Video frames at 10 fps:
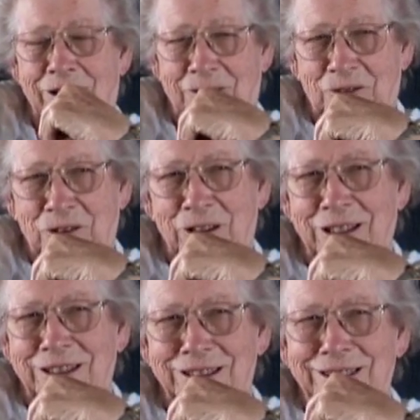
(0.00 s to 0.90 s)
On
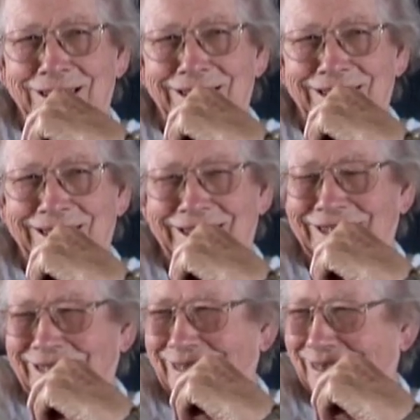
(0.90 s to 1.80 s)
foot.
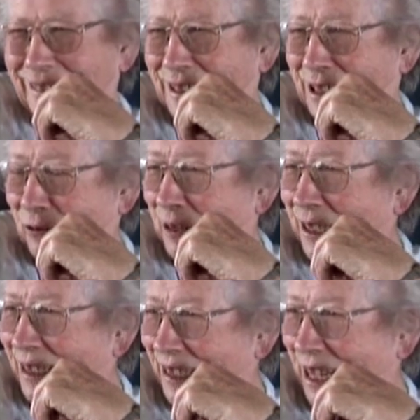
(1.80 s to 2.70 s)
Didn't
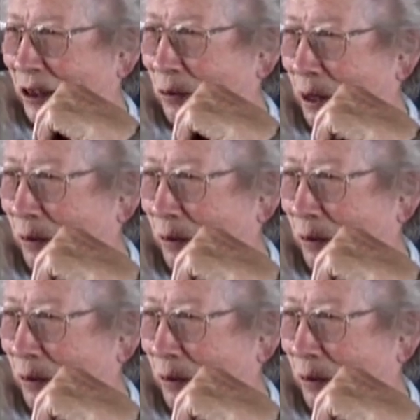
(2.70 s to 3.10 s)
we? Isn't that the